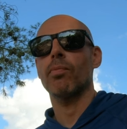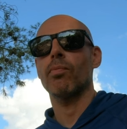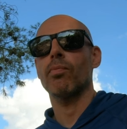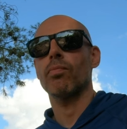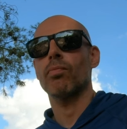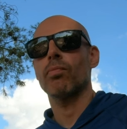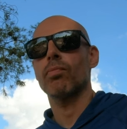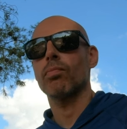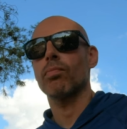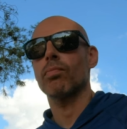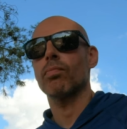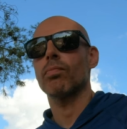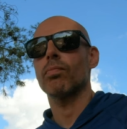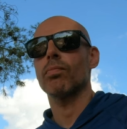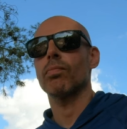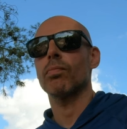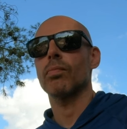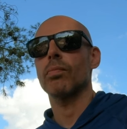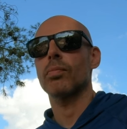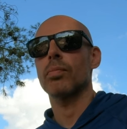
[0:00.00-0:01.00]

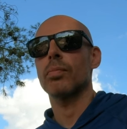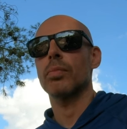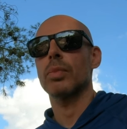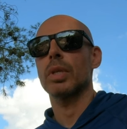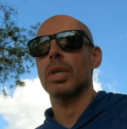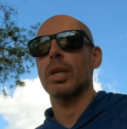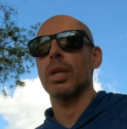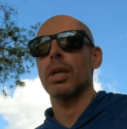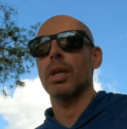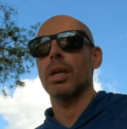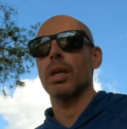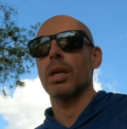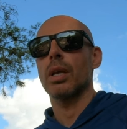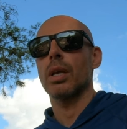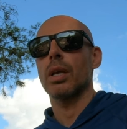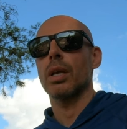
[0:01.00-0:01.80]
[no speech]